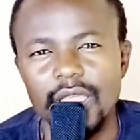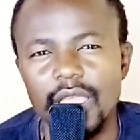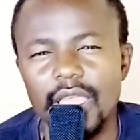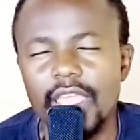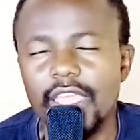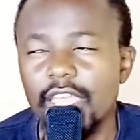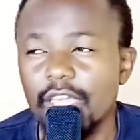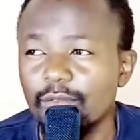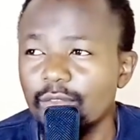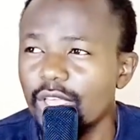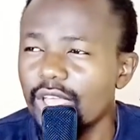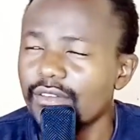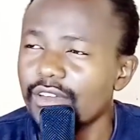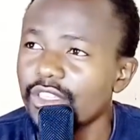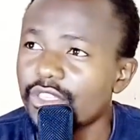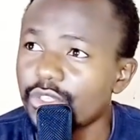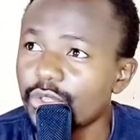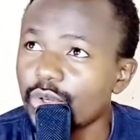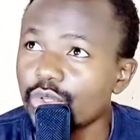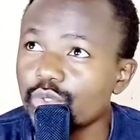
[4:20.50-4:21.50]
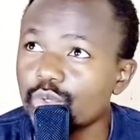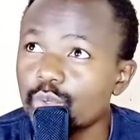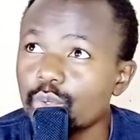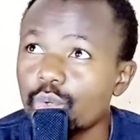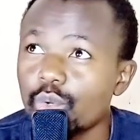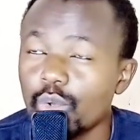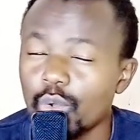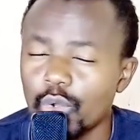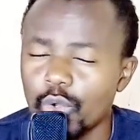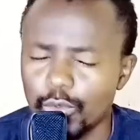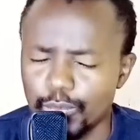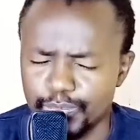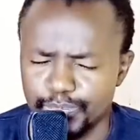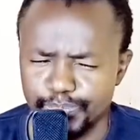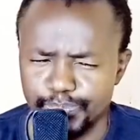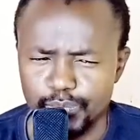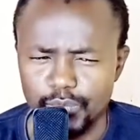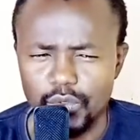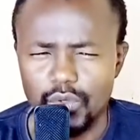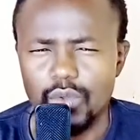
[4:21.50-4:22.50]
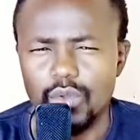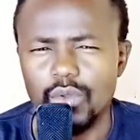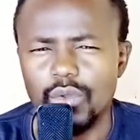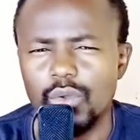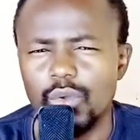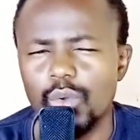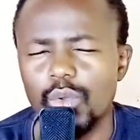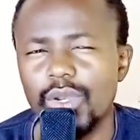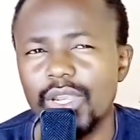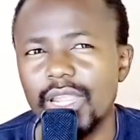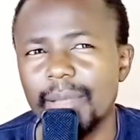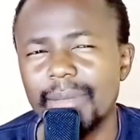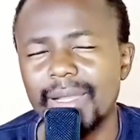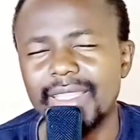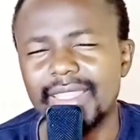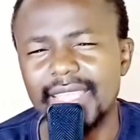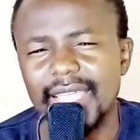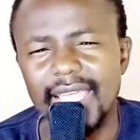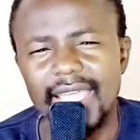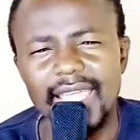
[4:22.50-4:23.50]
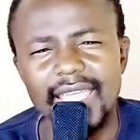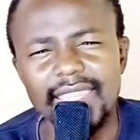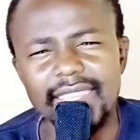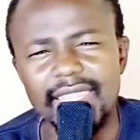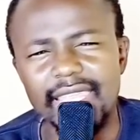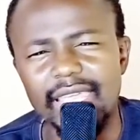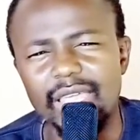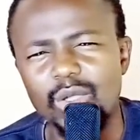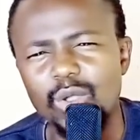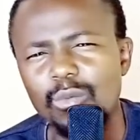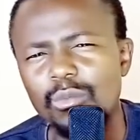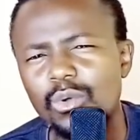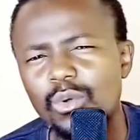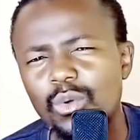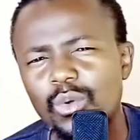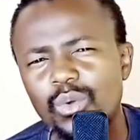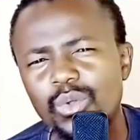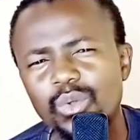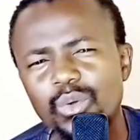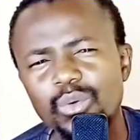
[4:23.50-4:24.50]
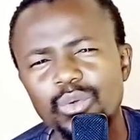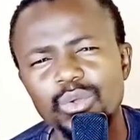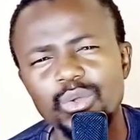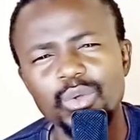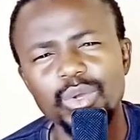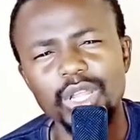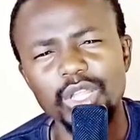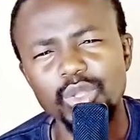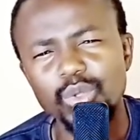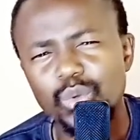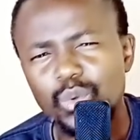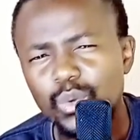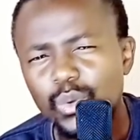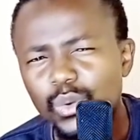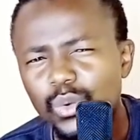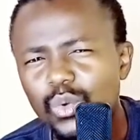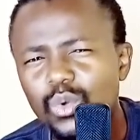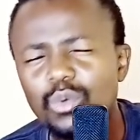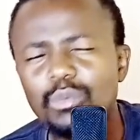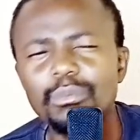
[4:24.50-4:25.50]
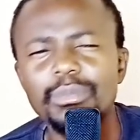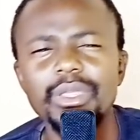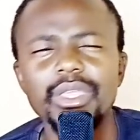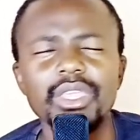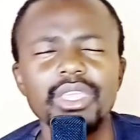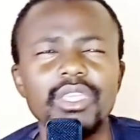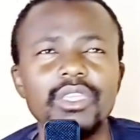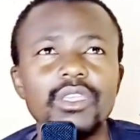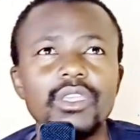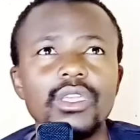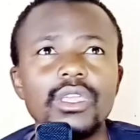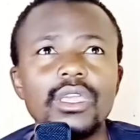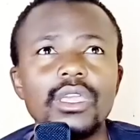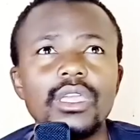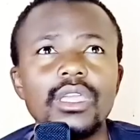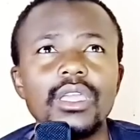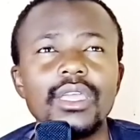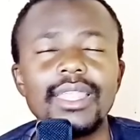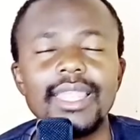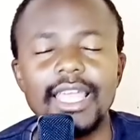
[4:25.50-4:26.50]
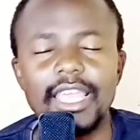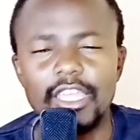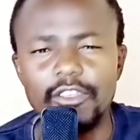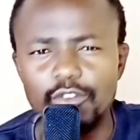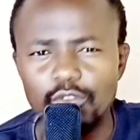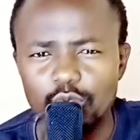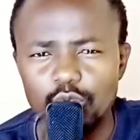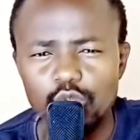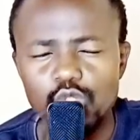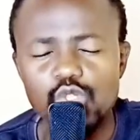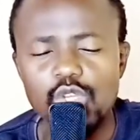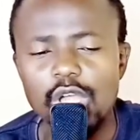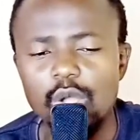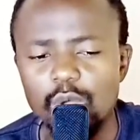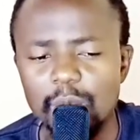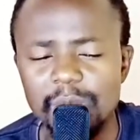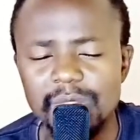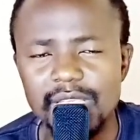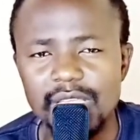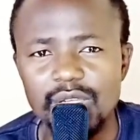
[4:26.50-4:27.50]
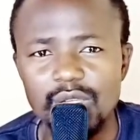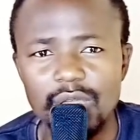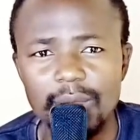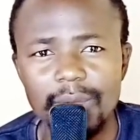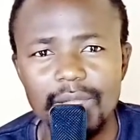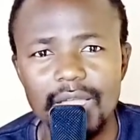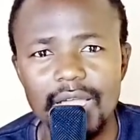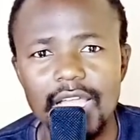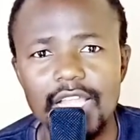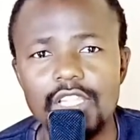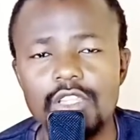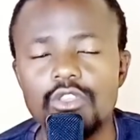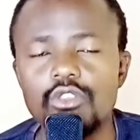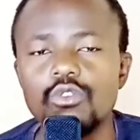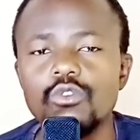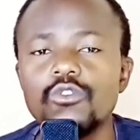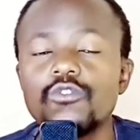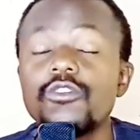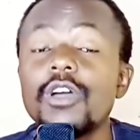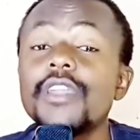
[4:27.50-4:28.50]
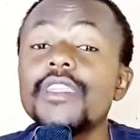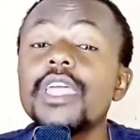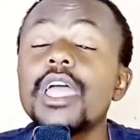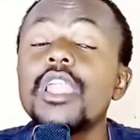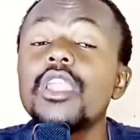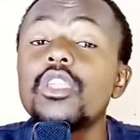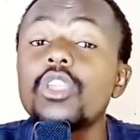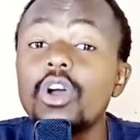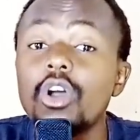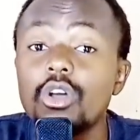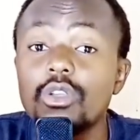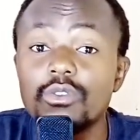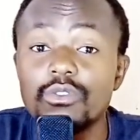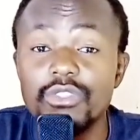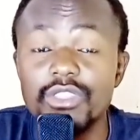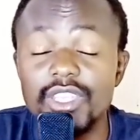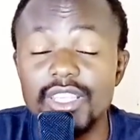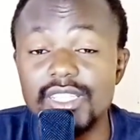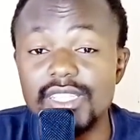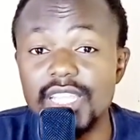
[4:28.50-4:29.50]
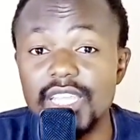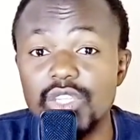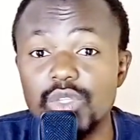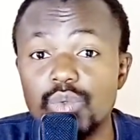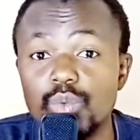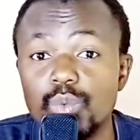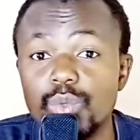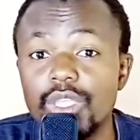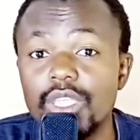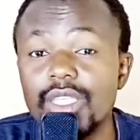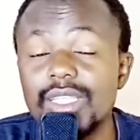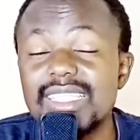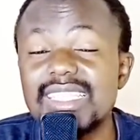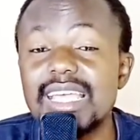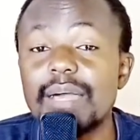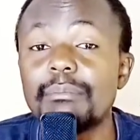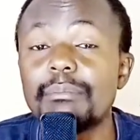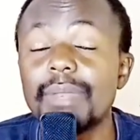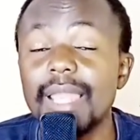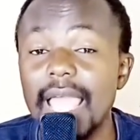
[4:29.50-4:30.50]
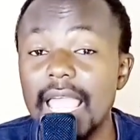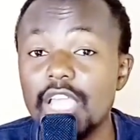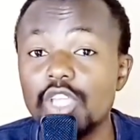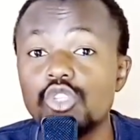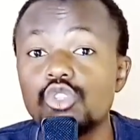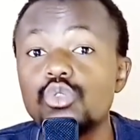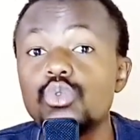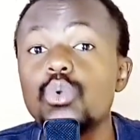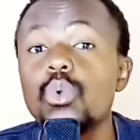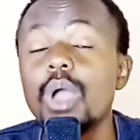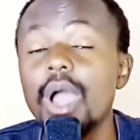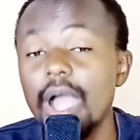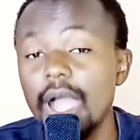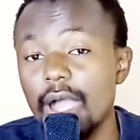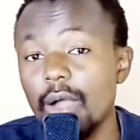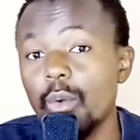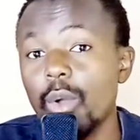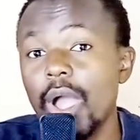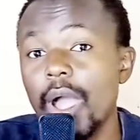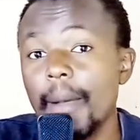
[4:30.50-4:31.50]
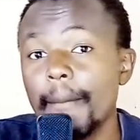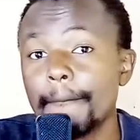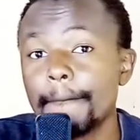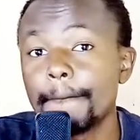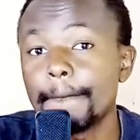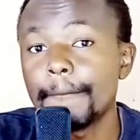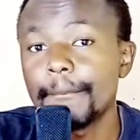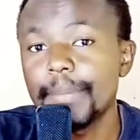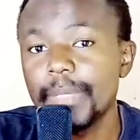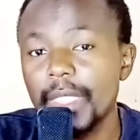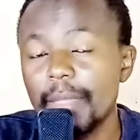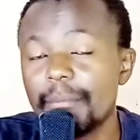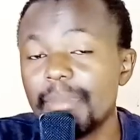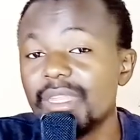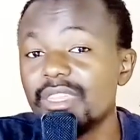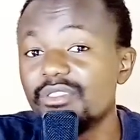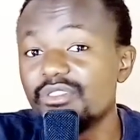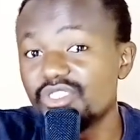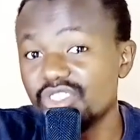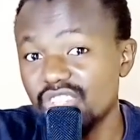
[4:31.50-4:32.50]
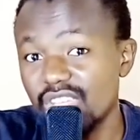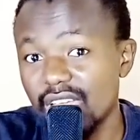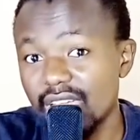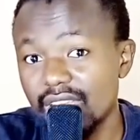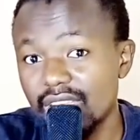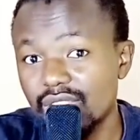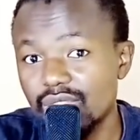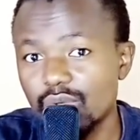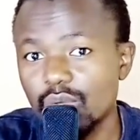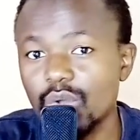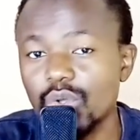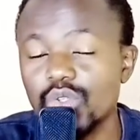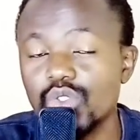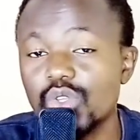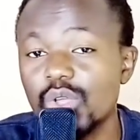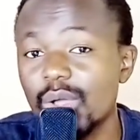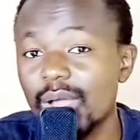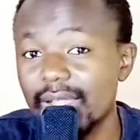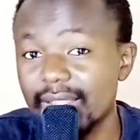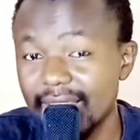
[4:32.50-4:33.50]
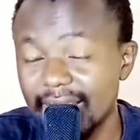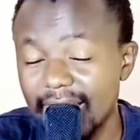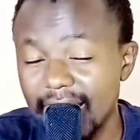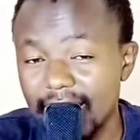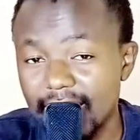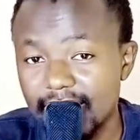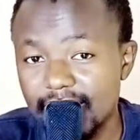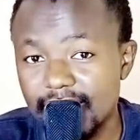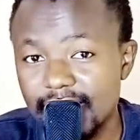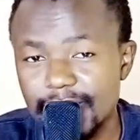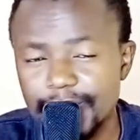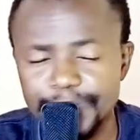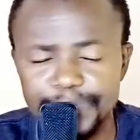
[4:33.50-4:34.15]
Have you ever thought kuloko urna matende kumbe una tukhumbi? Like if you go to our website Abakhandle, you will find a lot of things that we supply to our the beneficiaries or to our clients.